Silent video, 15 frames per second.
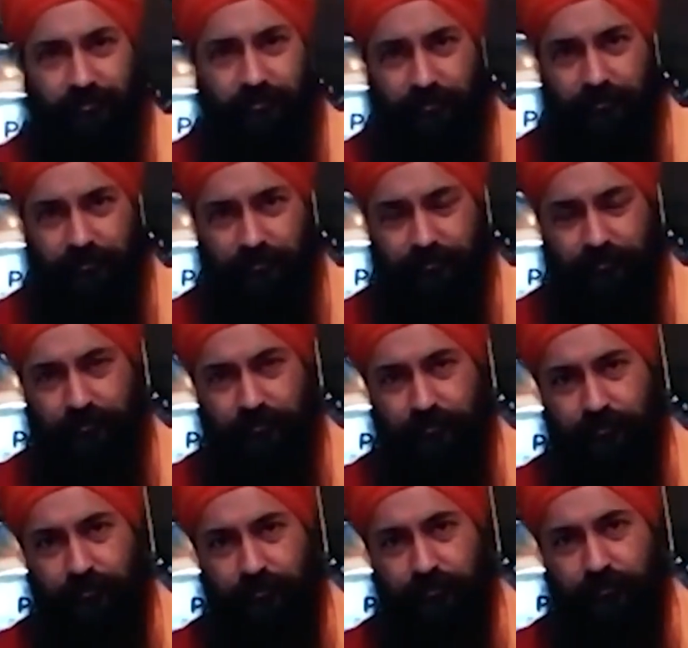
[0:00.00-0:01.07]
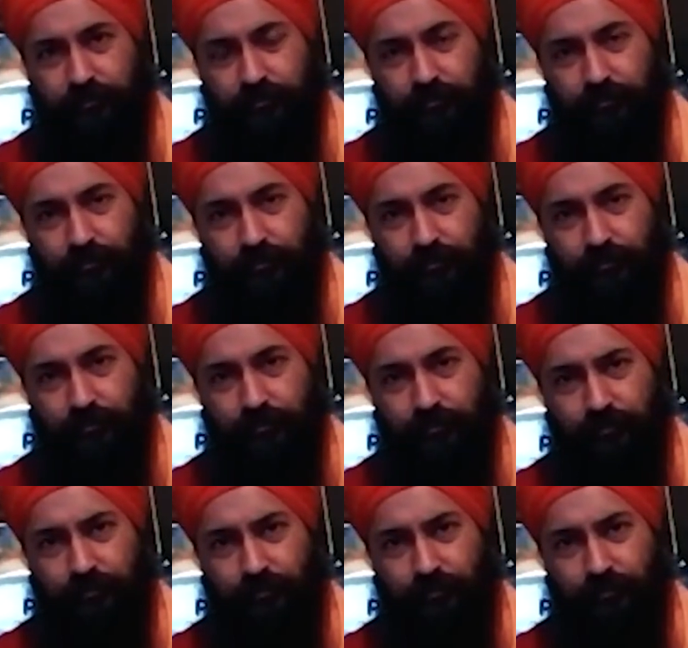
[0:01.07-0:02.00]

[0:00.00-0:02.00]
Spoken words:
Nothing is said.